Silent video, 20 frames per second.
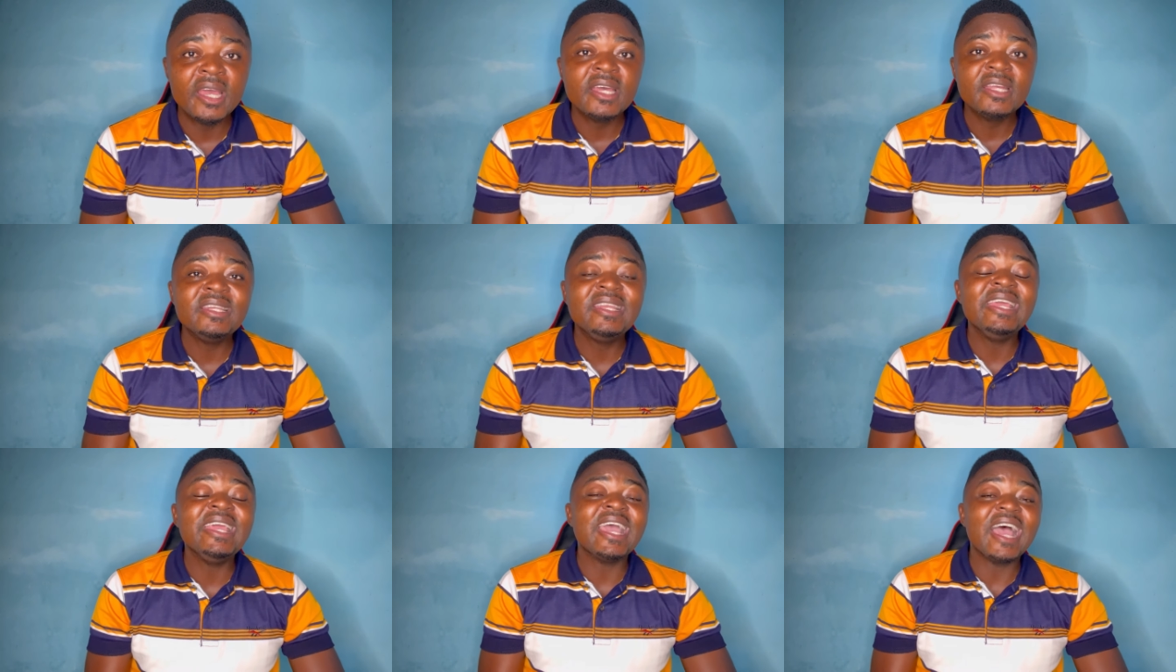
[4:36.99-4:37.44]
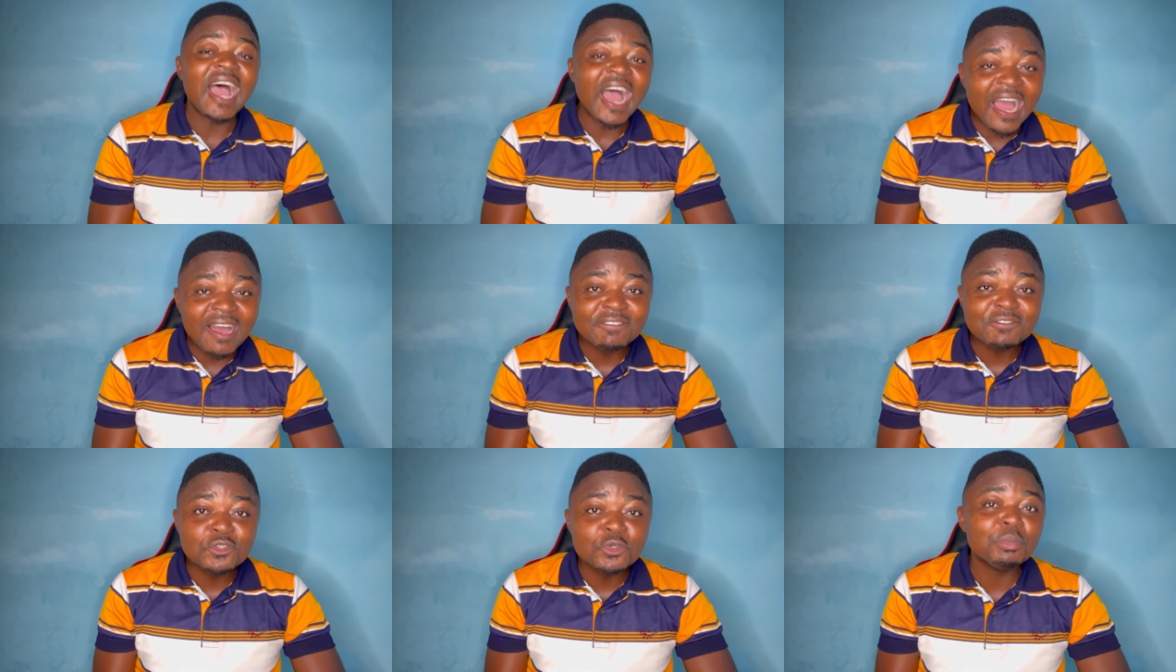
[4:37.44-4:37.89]
they
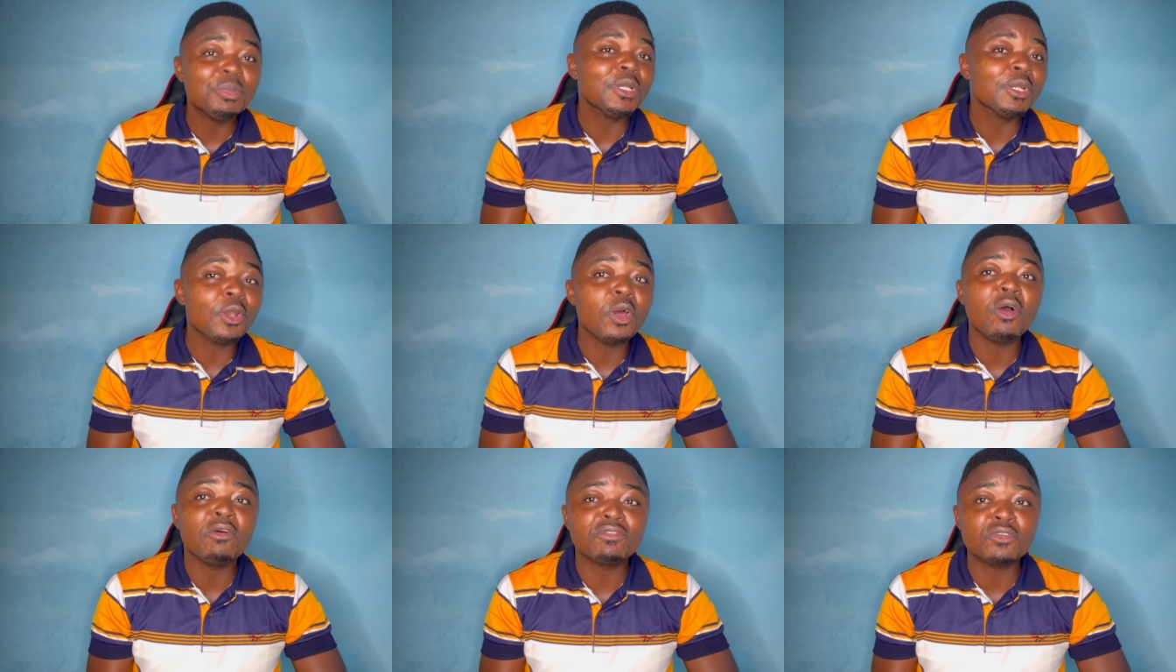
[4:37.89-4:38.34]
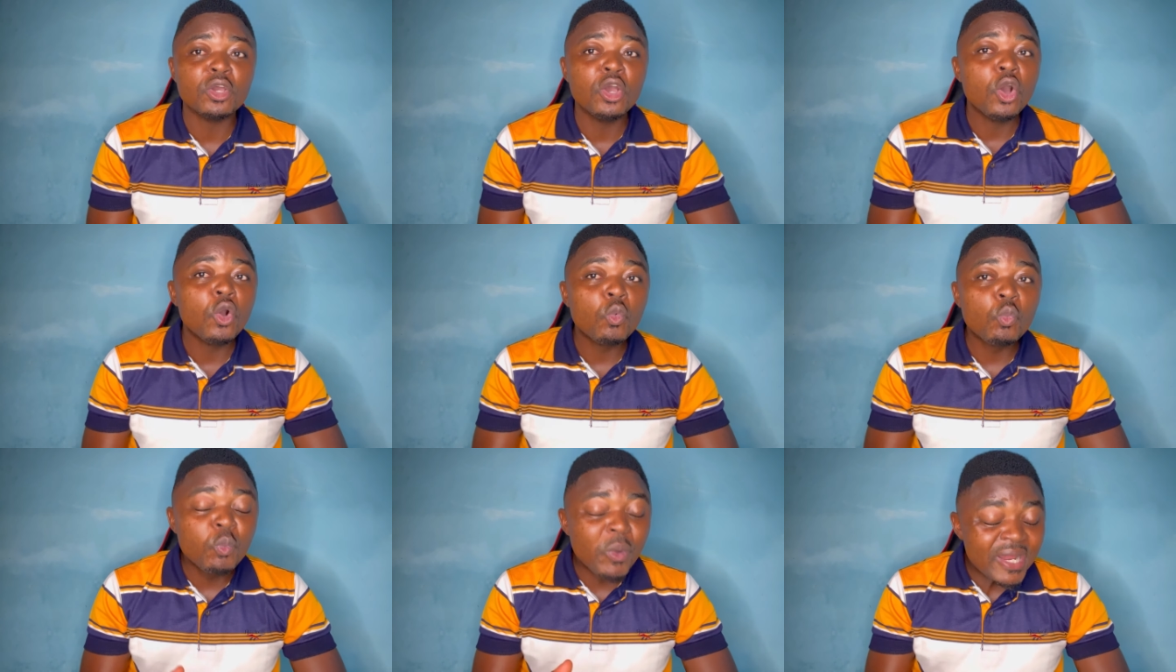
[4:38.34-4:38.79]
have to be loved,
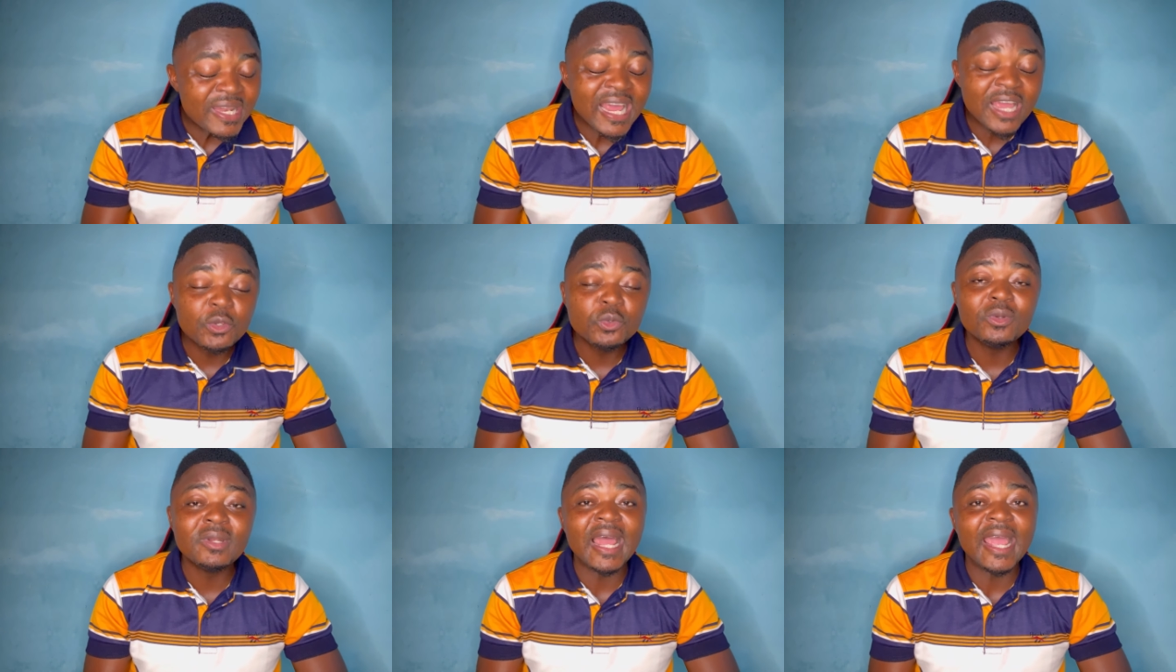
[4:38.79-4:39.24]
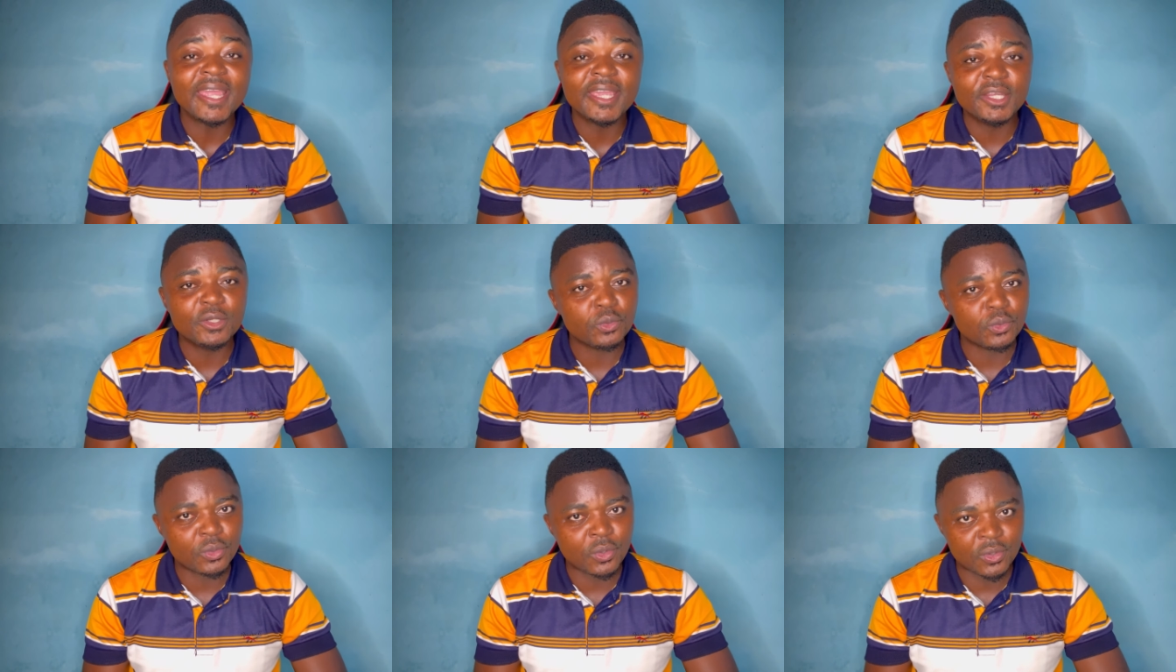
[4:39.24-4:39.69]
whether you like
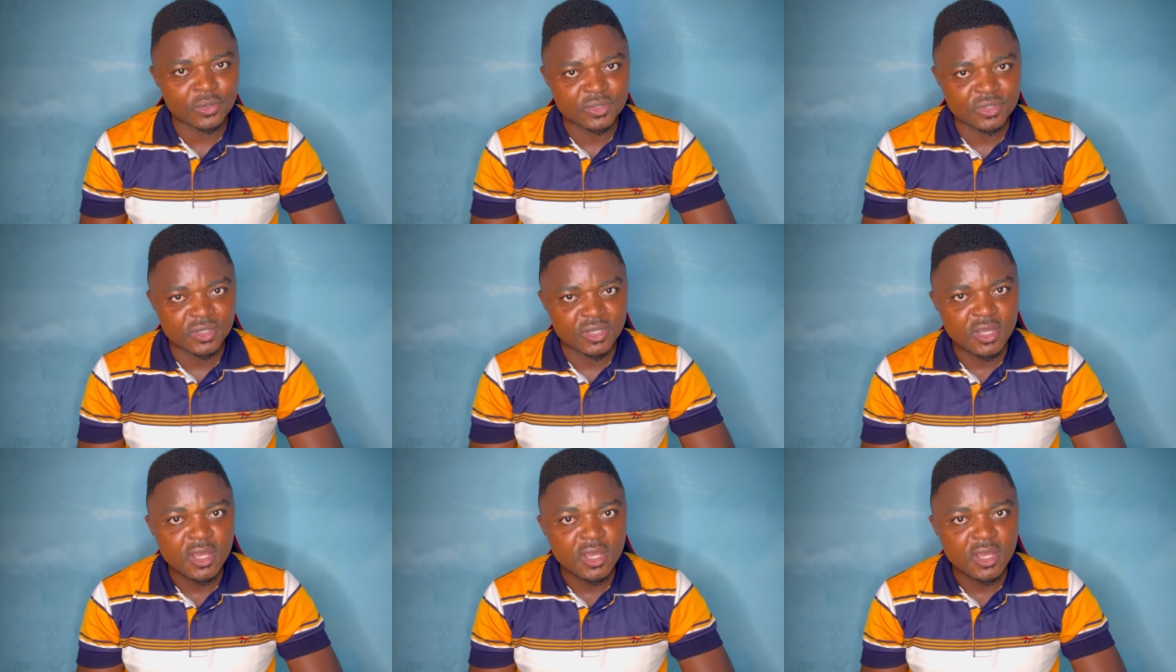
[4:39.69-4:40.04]
it or not.